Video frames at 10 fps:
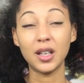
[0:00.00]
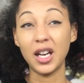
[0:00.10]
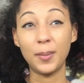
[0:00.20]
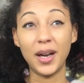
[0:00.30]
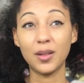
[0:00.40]

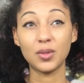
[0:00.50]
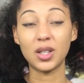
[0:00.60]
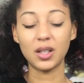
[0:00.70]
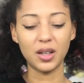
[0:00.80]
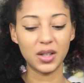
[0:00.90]
about,
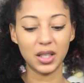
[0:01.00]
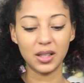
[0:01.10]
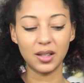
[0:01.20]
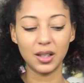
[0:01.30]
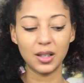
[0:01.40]
I think it's
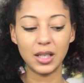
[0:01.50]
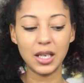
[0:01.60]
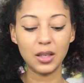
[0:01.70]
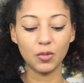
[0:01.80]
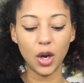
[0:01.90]

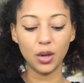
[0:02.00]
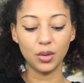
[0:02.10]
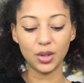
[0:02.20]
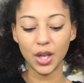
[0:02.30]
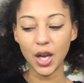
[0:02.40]
16
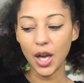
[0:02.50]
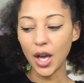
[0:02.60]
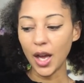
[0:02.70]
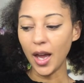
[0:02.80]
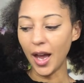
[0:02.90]
rows,
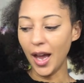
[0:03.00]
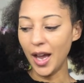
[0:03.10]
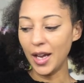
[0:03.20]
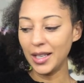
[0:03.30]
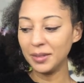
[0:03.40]

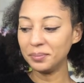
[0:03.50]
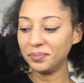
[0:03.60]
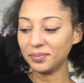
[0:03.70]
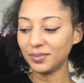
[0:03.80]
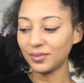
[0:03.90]
to
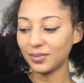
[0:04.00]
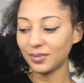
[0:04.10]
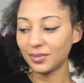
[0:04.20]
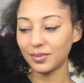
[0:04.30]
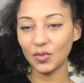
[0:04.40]

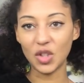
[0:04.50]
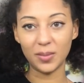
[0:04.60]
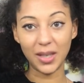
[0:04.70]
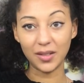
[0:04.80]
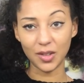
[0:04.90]

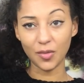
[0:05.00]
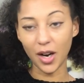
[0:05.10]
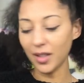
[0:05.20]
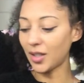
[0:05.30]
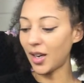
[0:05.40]
make the
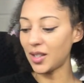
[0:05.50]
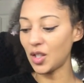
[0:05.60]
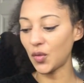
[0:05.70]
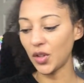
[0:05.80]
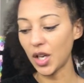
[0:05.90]
right
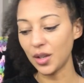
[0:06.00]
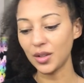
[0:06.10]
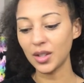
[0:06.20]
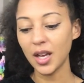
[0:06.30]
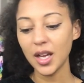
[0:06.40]
sizes for
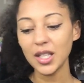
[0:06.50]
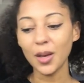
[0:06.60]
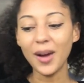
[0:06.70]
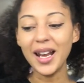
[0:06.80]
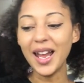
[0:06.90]
those.
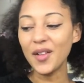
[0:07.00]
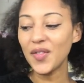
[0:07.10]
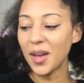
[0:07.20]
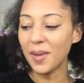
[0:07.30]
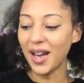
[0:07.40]
So I left
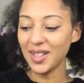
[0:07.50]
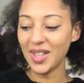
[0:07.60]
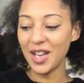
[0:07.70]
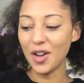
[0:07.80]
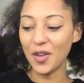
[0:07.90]
them as
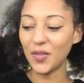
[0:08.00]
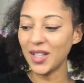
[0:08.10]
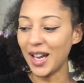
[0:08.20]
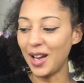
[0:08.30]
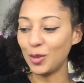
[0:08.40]
they are for
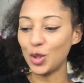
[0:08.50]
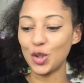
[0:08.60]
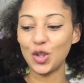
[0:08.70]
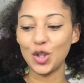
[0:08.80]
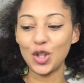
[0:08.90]
now,
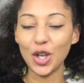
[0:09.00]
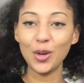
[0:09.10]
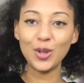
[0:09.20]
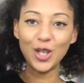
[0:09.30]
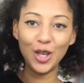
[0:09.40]
just to show
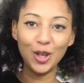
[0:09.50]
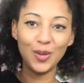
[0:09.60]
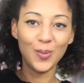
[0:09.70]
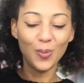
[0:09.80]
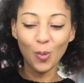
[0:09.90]
you
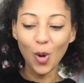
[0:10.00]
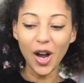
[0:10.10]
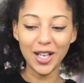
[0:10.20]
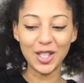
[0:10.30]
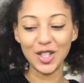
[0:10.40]
what
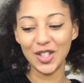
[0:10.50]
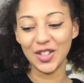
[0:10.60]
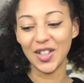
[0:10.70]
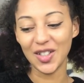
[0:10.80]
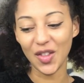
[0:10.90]
I've done,
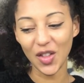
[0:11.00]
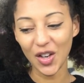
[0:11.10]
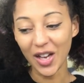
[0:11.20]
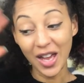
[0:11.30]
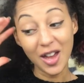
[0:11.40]
because I
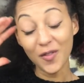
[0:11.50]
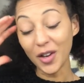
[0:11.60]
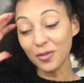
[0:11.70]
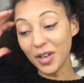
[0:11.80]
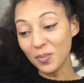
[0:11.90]
thought if I
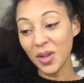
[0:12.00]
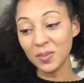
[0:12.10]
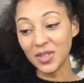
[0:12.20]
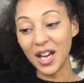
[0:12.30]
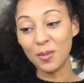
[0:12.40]
rip
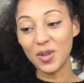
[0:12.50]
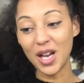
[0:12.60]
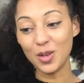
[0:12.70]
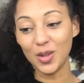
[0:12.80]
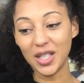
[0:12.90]
them down
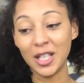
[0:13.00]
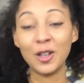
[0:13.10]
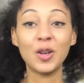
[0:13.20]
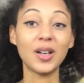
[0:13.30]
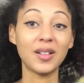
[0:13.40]
without you seeing, you're
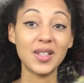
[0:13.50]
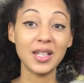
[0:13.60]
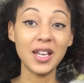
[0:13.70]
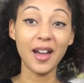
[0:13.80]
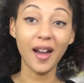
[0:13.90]
not going to
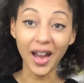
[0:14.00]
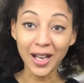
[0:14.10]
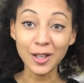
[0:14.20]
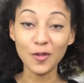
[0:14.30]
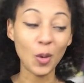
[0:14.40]
see
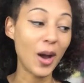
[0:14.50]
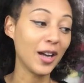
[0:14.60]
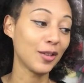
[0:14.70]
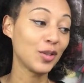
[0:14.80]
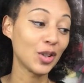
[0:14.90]
any of the
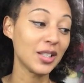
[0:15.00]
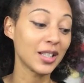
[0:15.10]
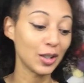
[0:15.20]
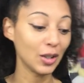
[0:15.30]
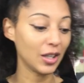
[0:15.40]
work I've done. It's
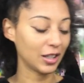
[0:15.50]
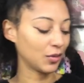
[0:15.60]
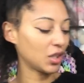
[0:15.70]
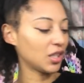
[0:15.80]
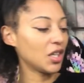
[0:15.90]
going to look like
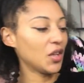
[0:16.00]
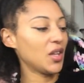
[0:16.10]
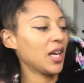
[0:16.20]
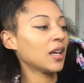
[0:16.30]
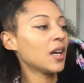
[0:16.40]
I've done
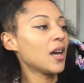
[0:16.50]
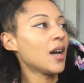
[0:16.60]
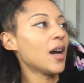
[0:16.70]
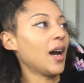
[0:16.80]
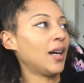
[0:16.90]
nothing.
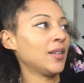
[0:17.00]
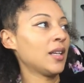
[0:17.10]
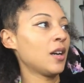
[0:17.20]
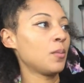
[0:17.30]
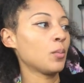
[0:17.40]
And then
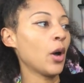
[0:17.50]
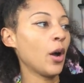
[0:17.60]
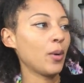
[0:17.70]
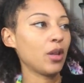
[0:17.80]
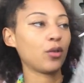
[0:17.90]
I'm
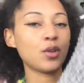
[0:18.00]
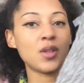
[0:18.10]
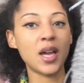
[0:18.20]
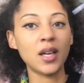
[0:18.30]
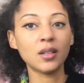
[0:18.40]
partway through
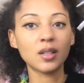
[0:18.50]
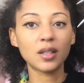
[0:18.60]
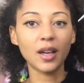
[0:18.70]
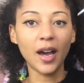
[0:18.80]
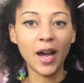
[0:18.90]

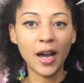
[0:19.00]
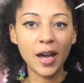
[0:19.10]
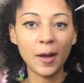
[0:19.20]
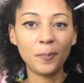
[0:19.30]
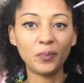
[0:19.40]
this.
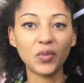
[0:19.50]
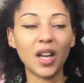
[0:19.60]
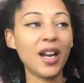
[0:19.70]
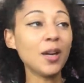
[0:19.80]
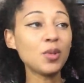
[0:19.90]
I
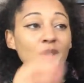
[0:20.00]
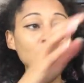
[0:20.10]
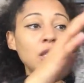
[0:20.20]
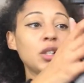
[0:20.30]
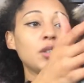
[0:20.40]

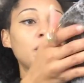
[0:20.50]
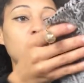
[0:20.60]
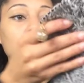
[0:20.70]
absolutely love